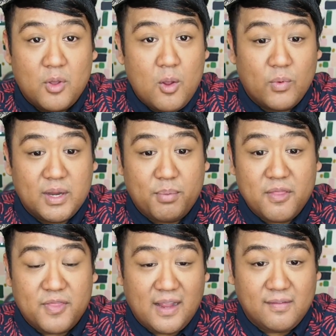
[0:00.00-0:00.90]
When you
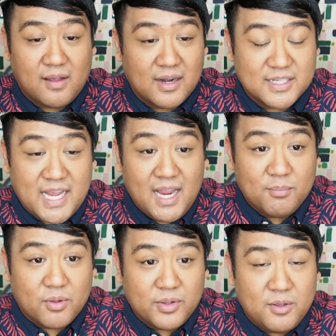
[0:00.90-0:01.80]
put things on a
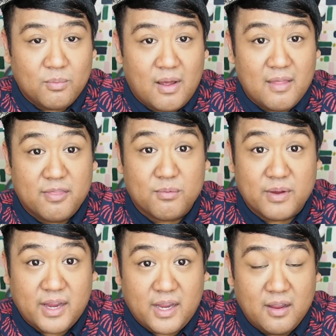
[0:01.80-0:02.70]
table, you want
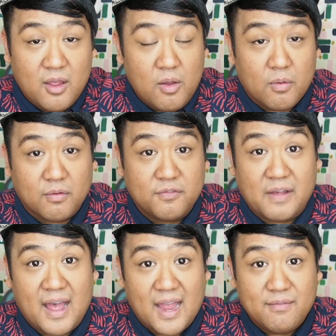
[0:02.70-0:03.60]
3 or
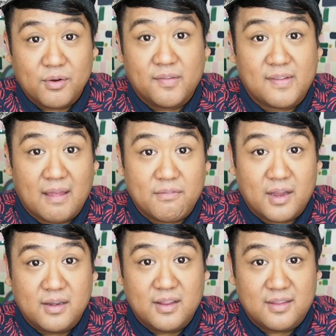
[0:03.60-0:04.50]
5 or
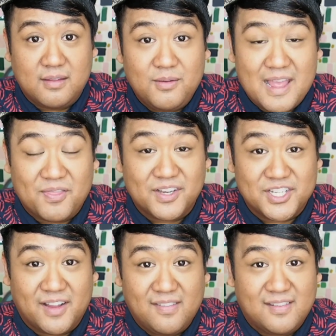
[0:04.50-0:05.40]
7. You get the
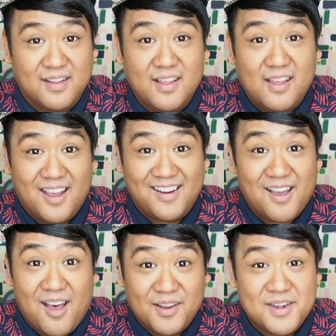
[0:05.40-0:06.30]
gist. An
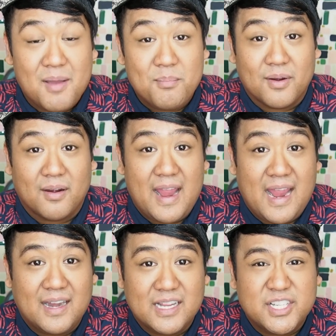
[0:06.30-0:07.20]
odd number,
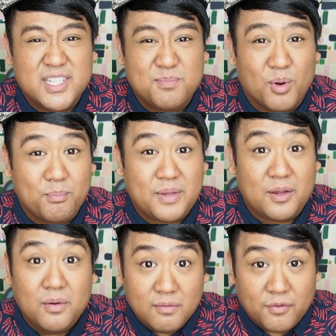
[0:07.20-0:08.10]
and it's just more
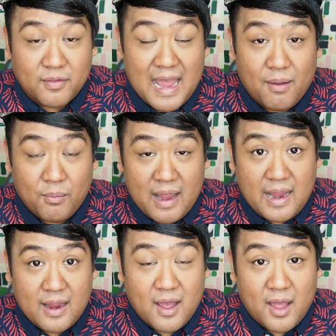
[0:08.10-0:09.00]
beautiful that
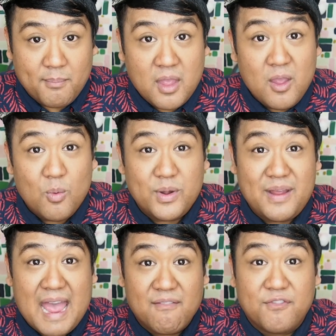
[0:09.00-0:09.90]
way. When
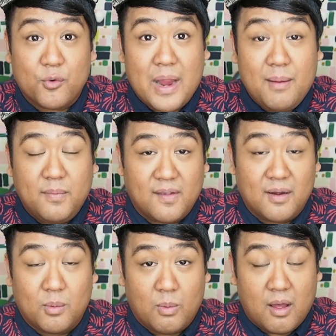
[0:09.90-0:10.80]
you have frames
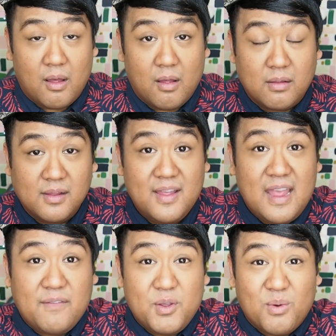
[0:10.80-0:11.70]
on a wall,
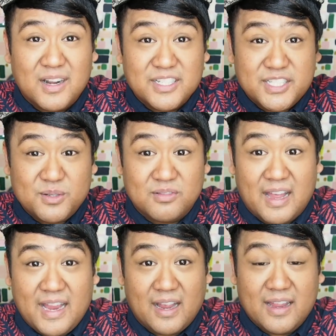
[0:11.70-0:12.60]
if you want to do
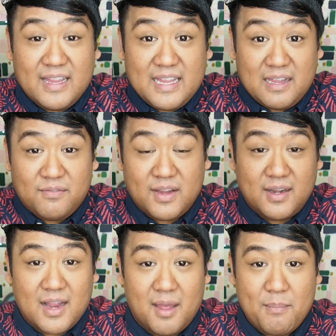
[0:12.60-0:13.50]
like
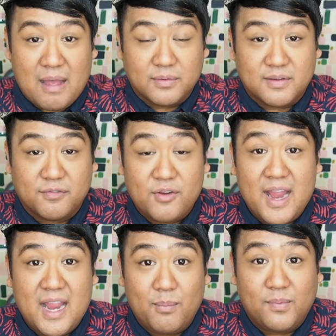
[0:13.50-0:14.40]
even amount of
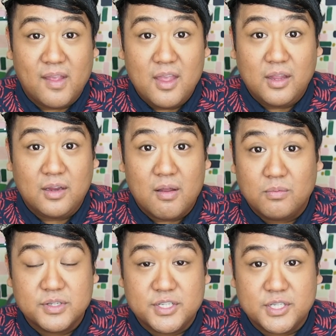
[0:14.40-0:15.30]
frames, you
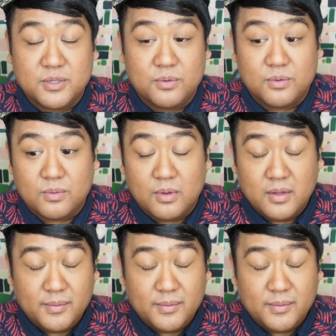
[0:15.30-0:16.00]
don't do